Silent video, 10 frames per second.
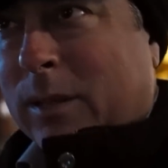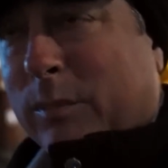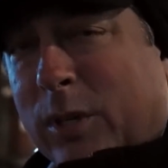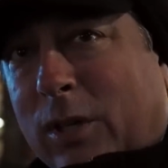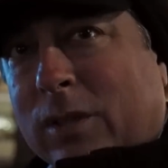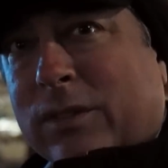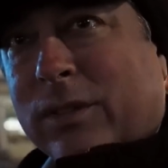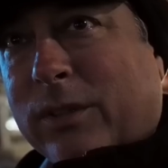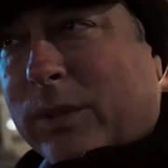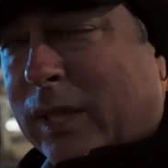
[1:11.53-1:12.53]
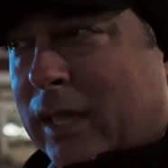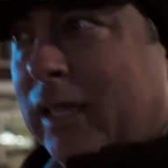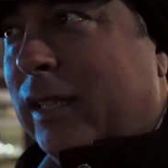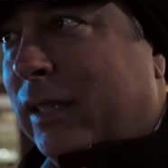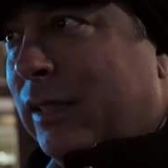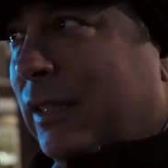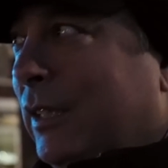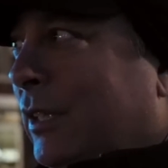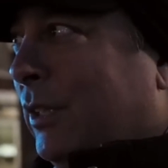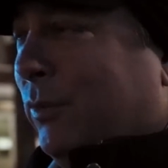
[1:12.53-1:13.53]
But also, uh,
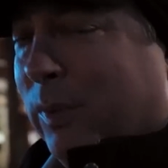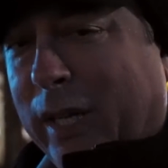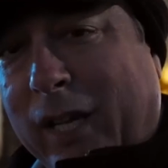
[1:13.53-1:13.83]
when I